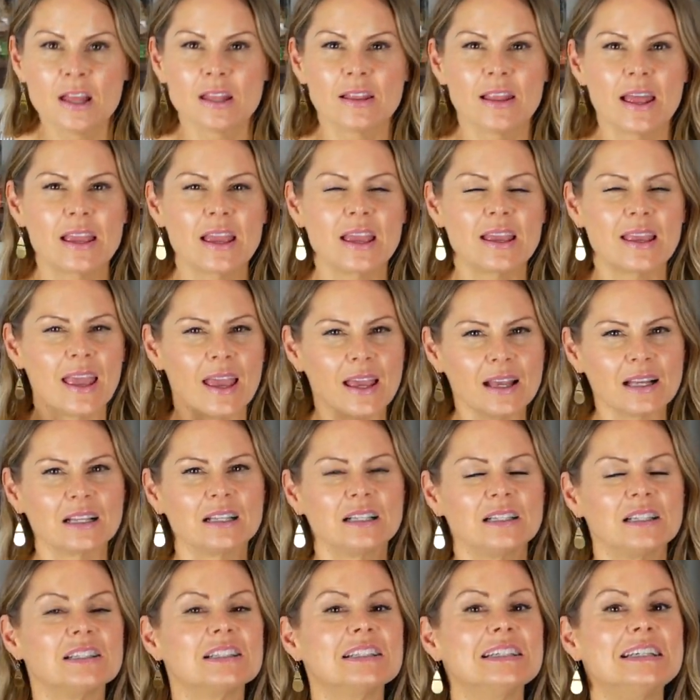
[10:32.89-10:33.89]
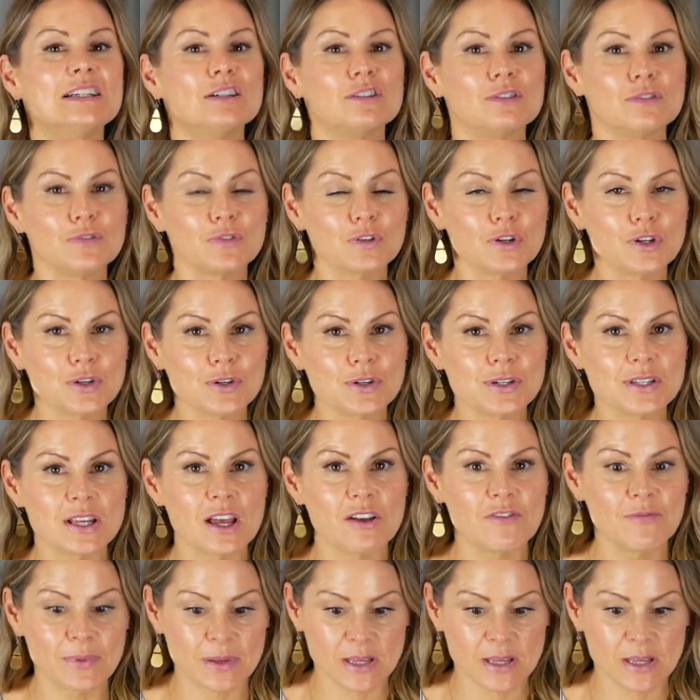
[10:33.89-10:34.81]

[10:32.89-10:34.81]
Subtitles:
Like, get clear for yourself,